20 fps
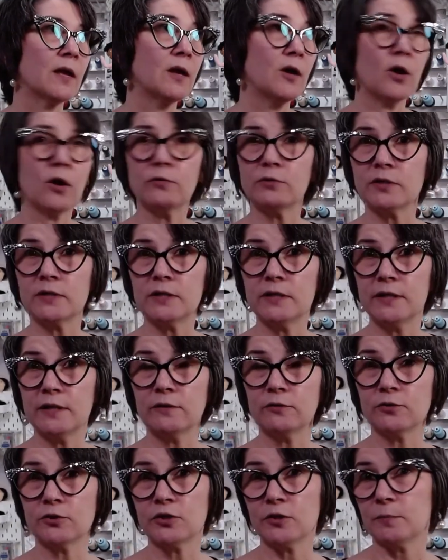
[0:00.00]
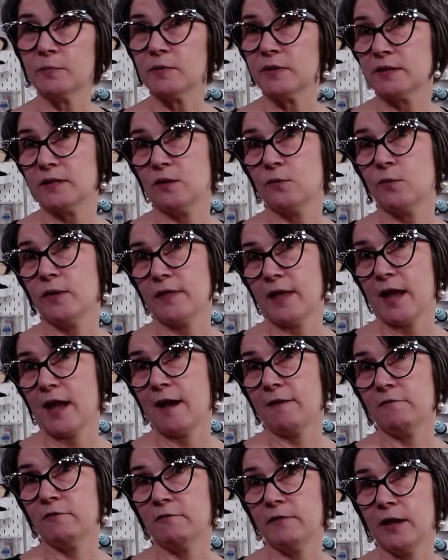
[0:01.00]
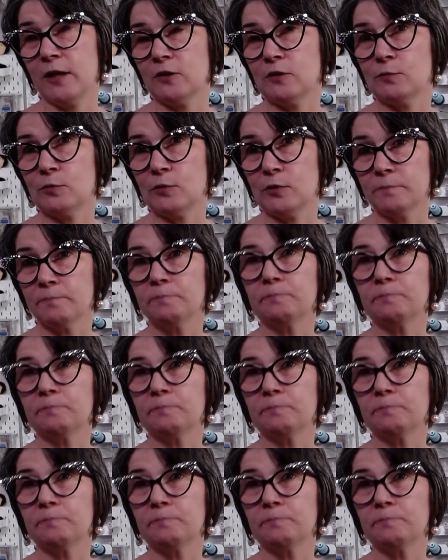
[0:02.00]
go to the dealership and see what they have available.